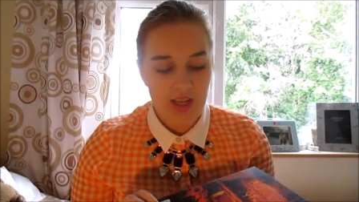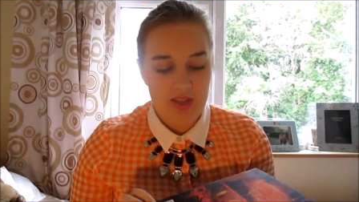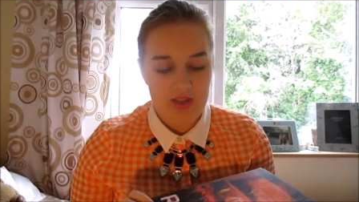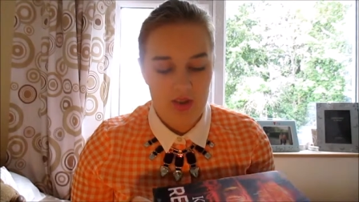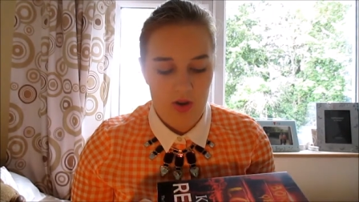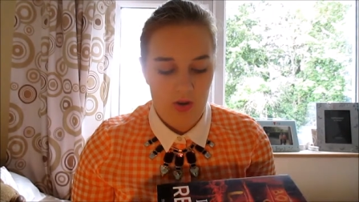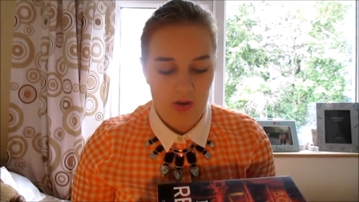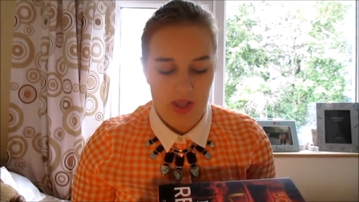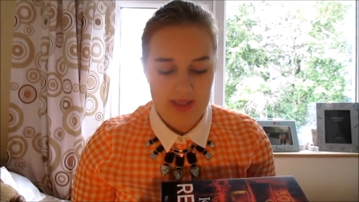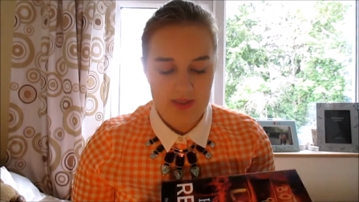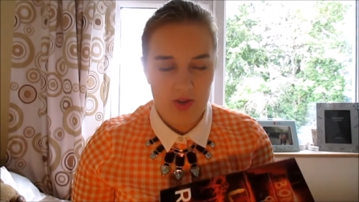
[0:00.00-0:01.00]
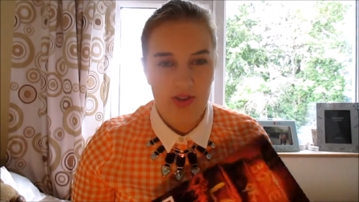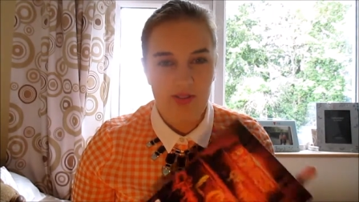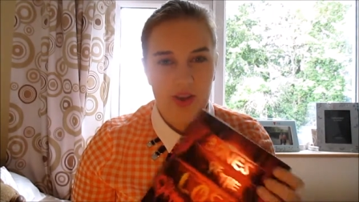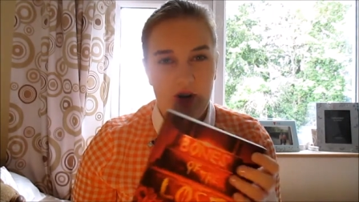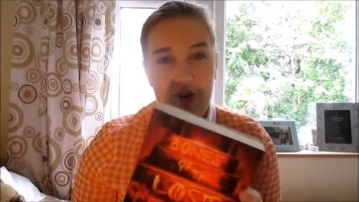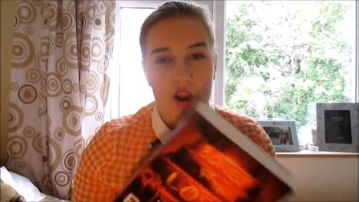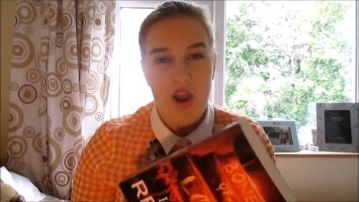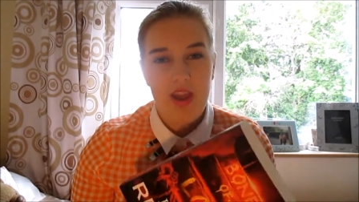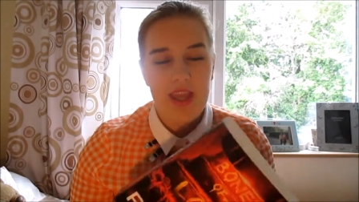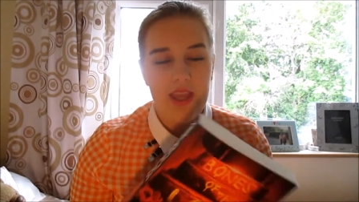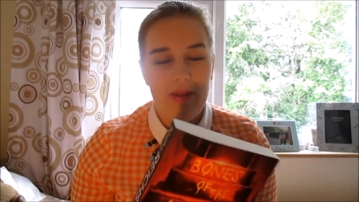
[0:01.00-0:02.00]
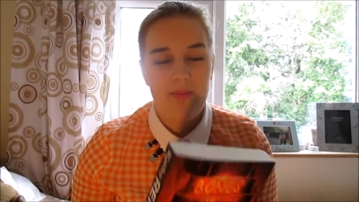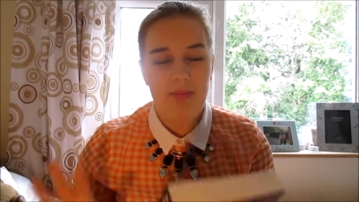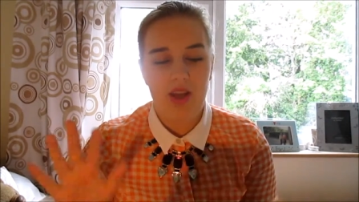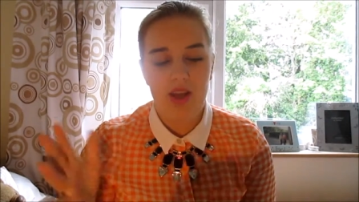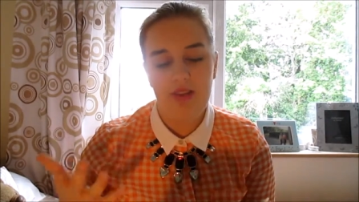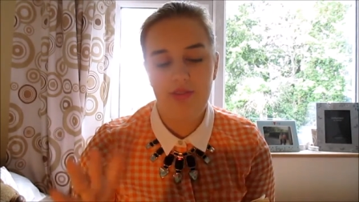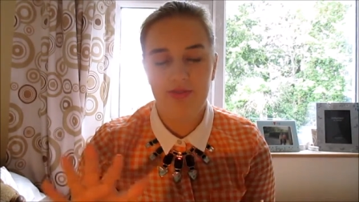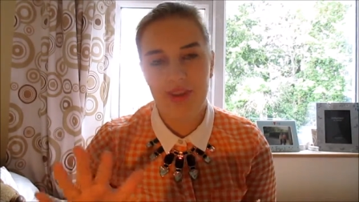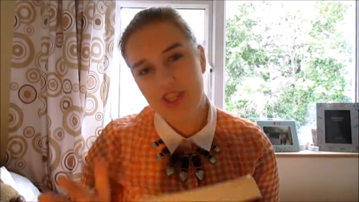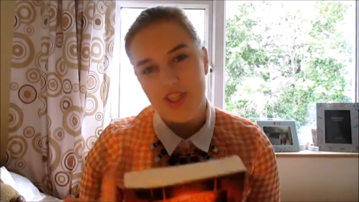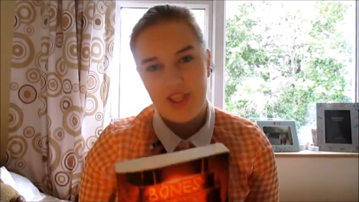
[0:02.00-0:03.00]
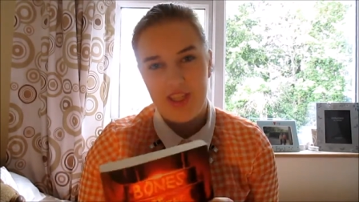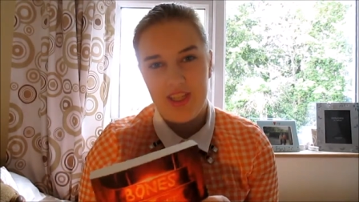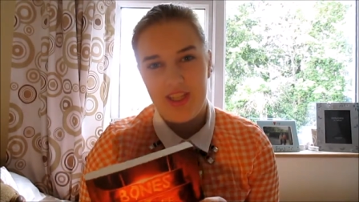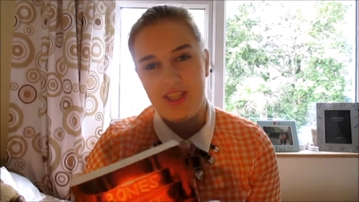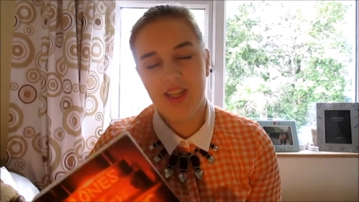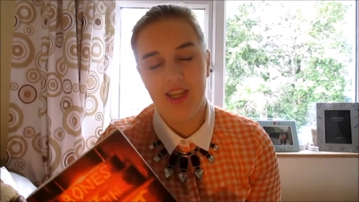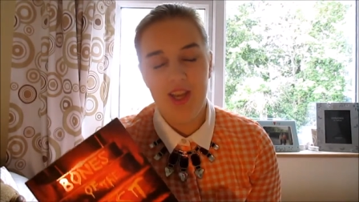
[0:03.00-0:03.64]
So it's sort of a crime fiction-y